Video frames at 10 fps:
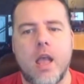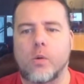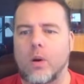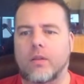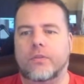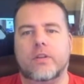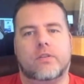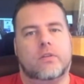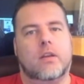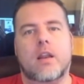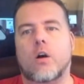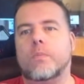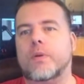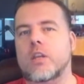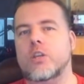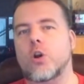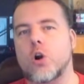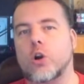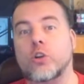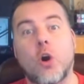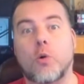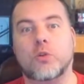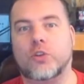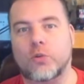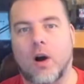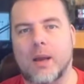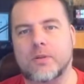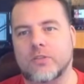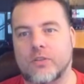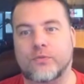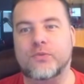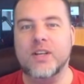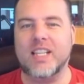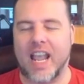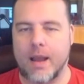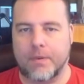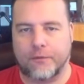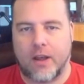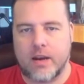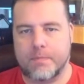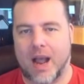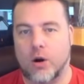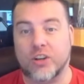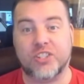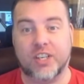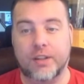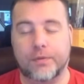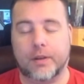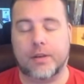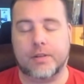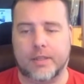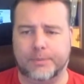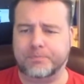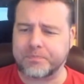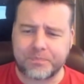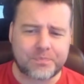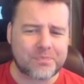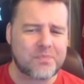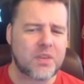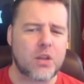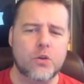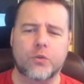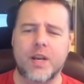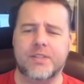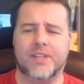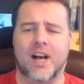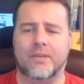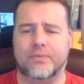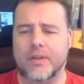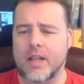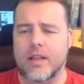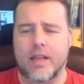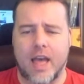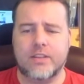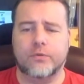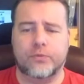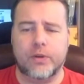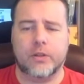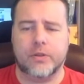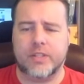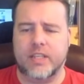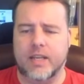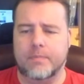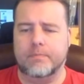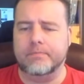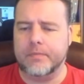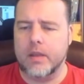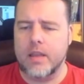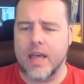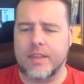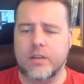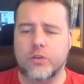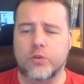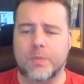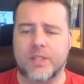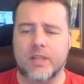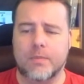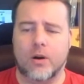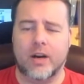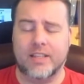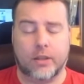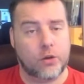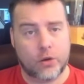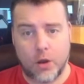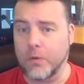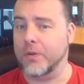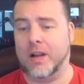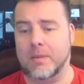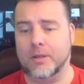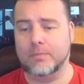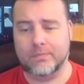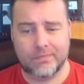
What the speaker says: well, this can now be your go-to option to really amplify the power significantly. Great stuff. That's a really good TM. And then the Super TMR is a clothes armor,